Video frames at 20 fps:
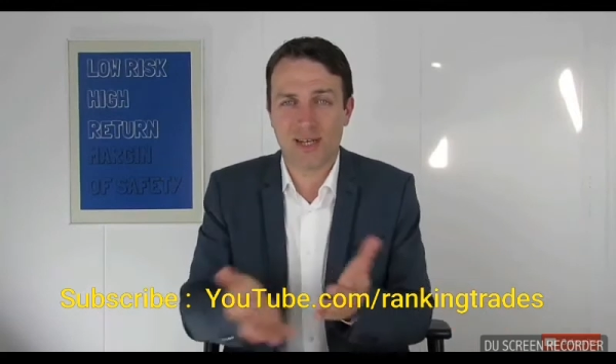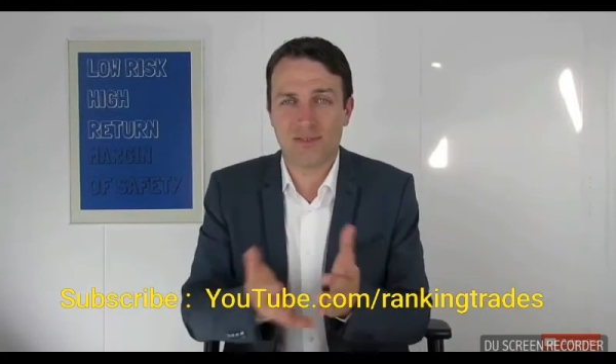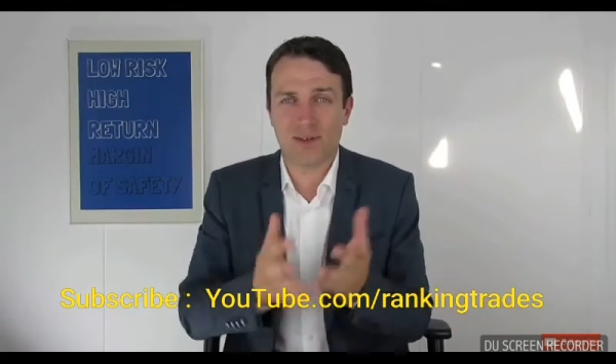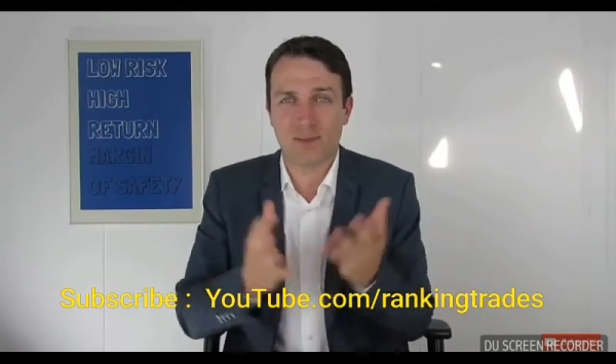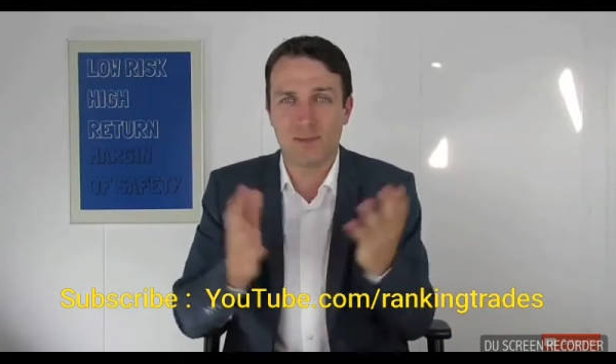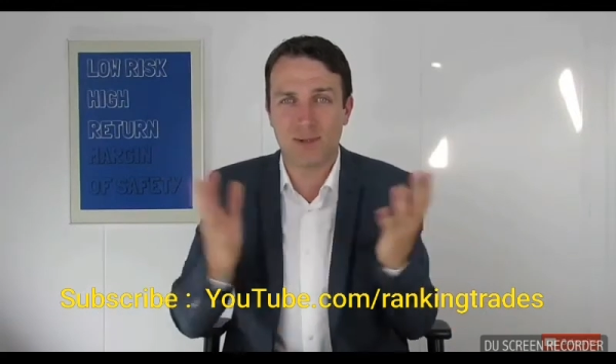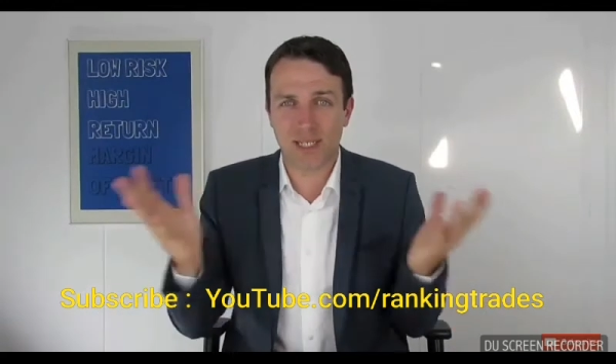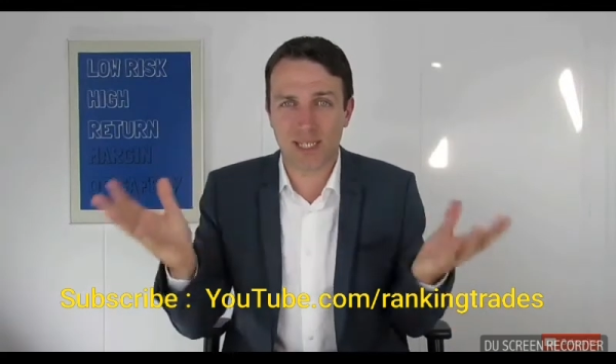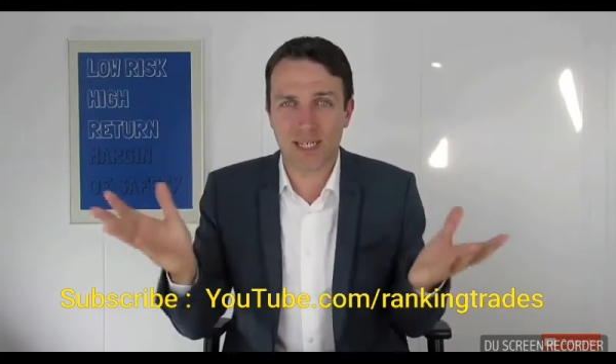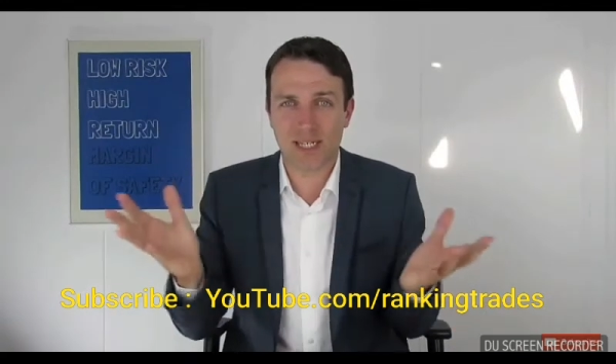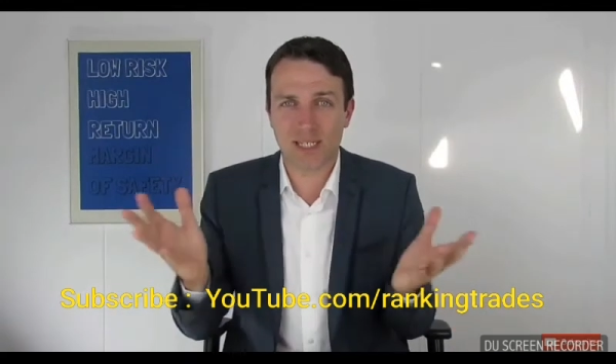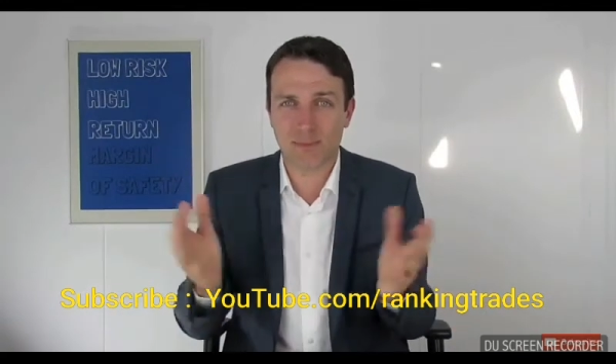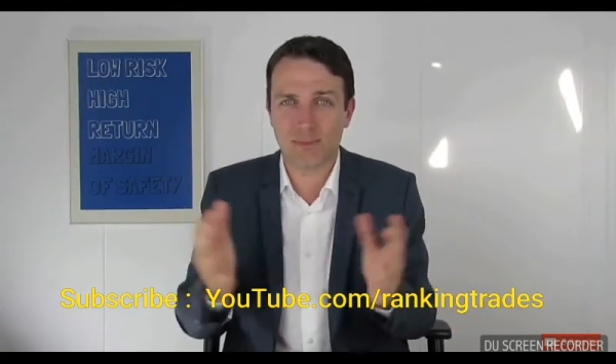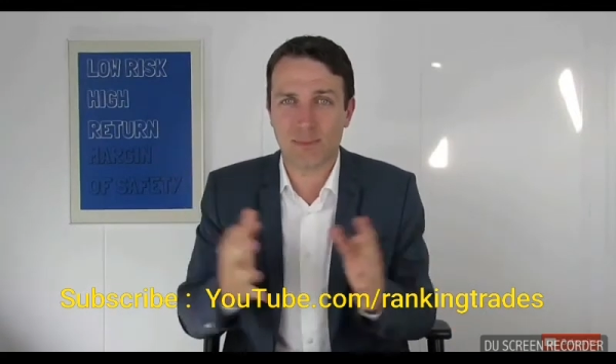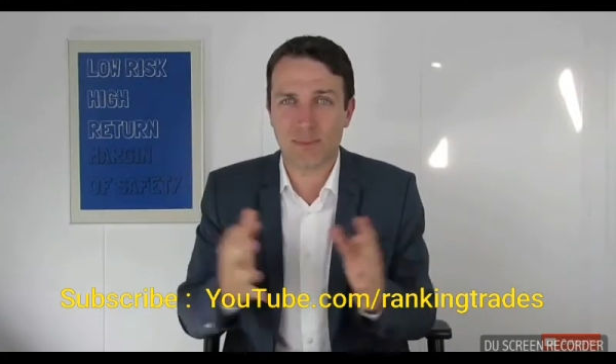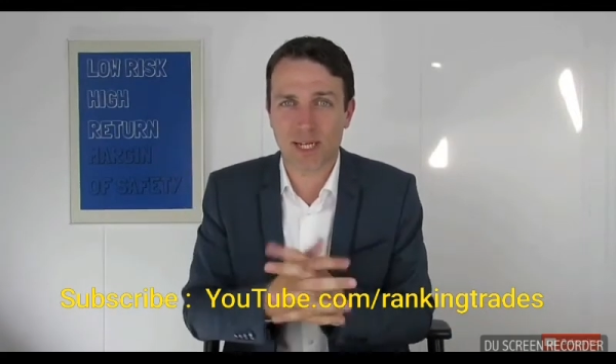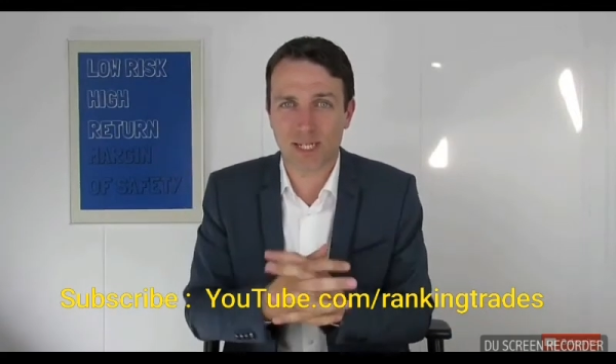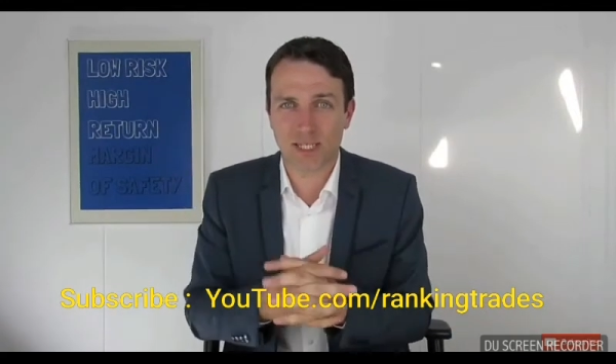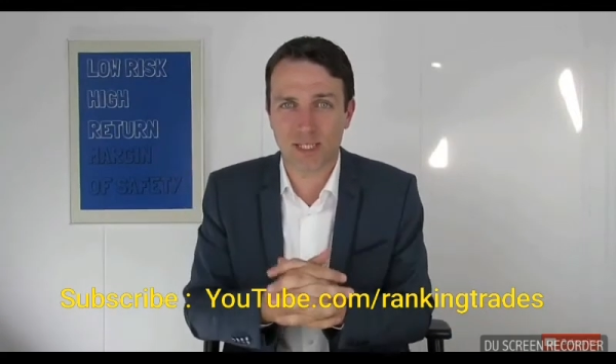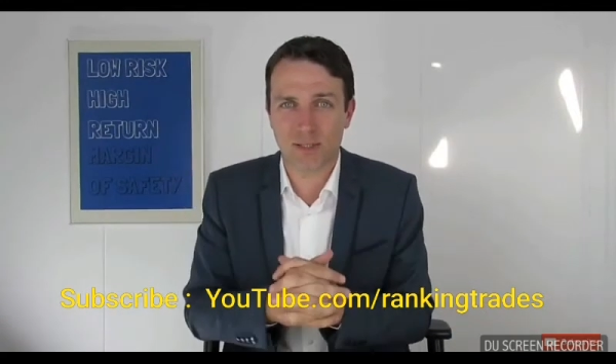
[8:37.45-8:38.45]
everybody
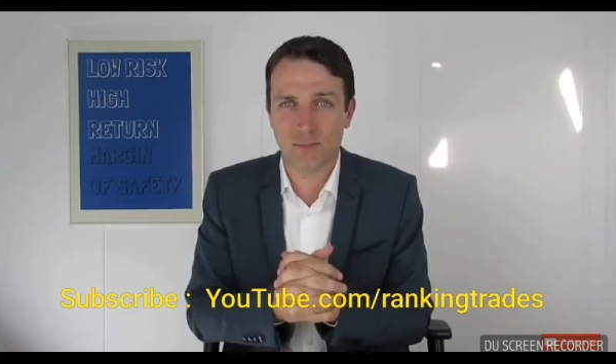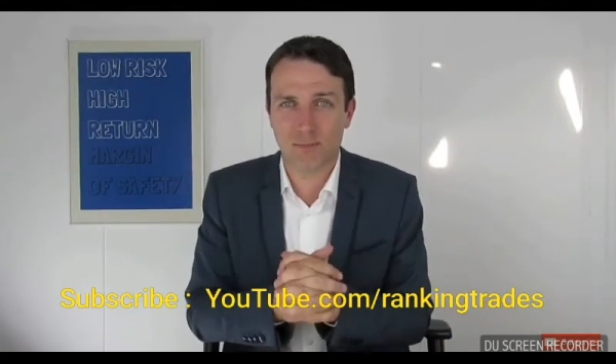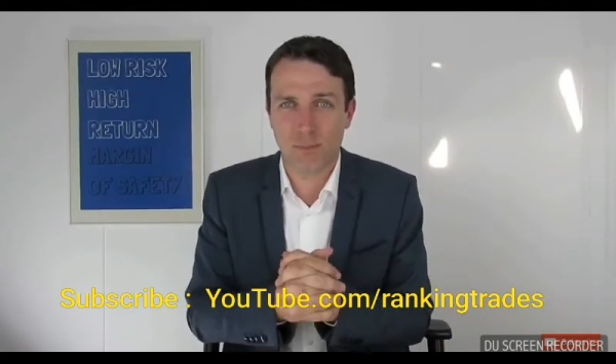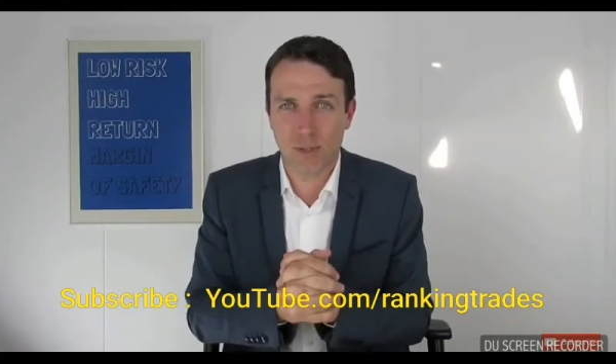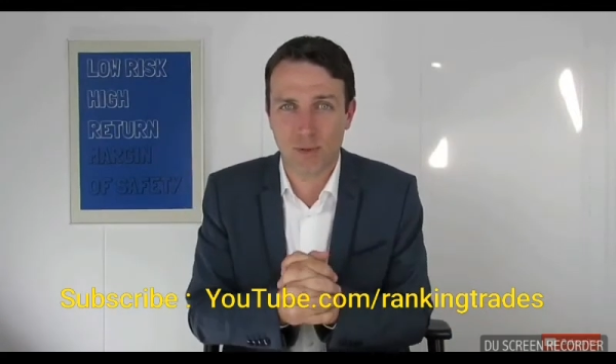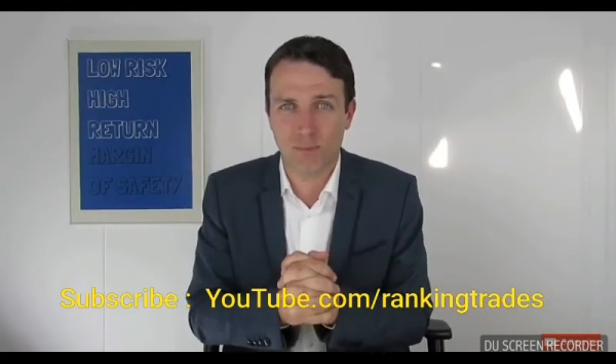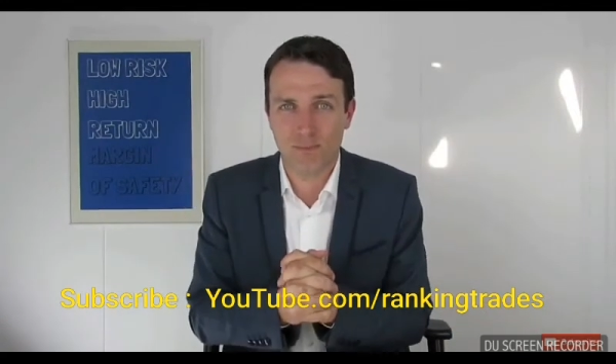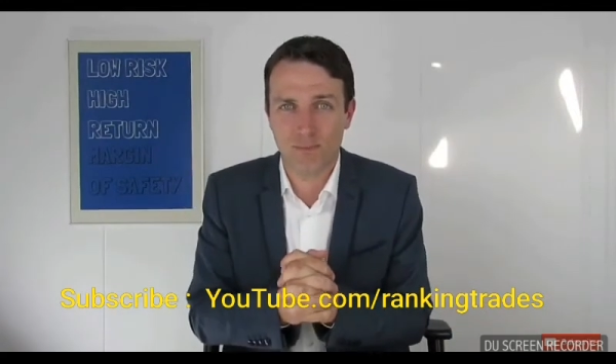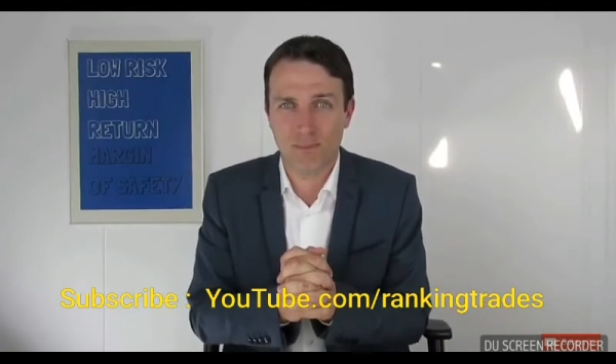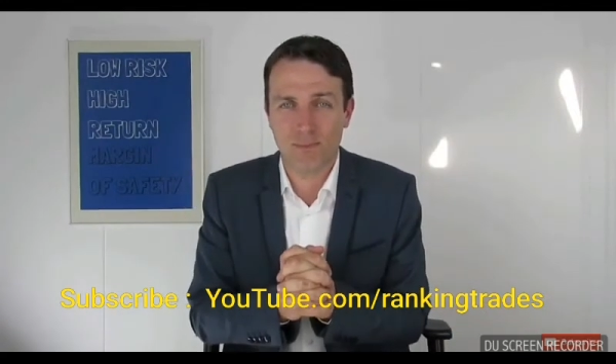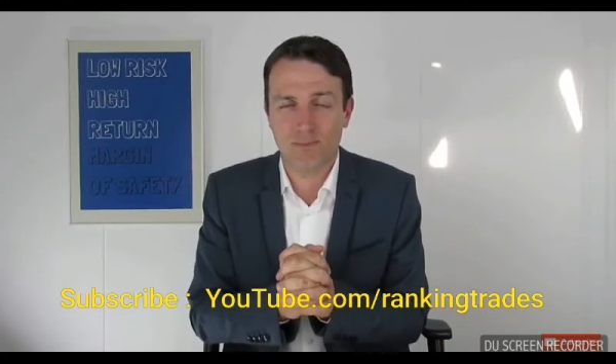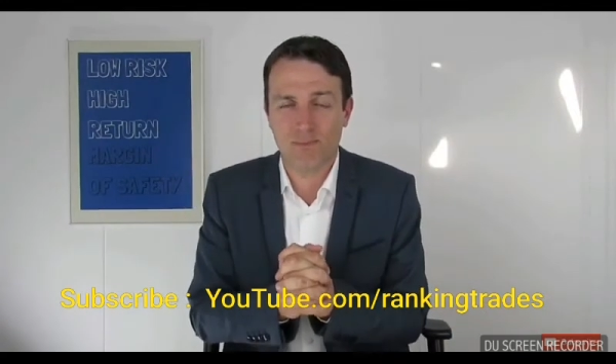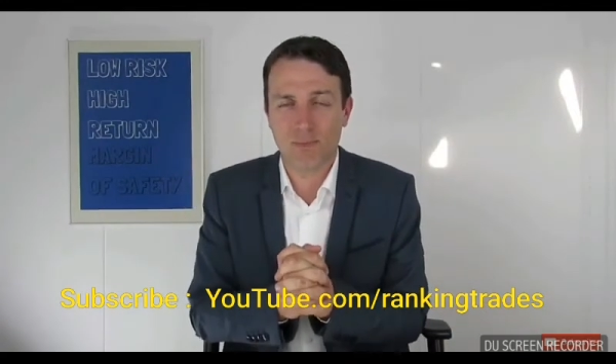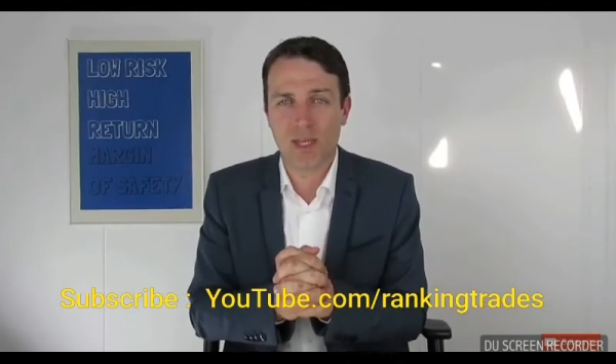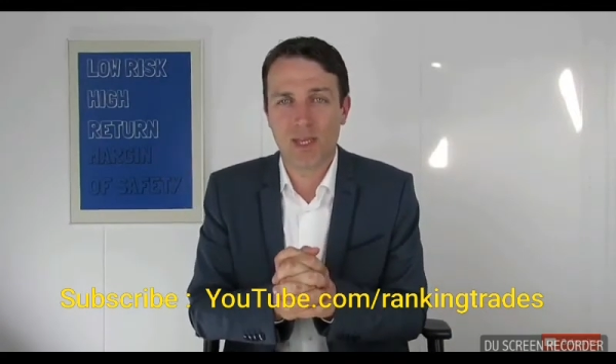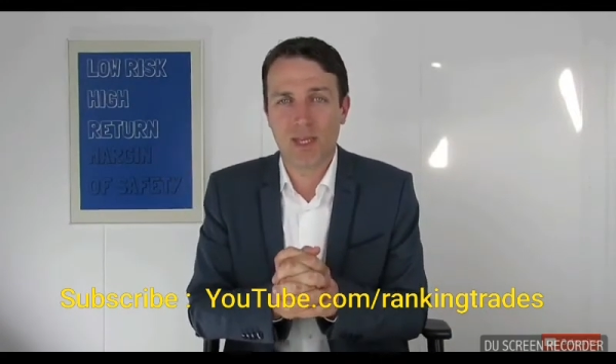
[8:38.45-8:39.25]
expects boom.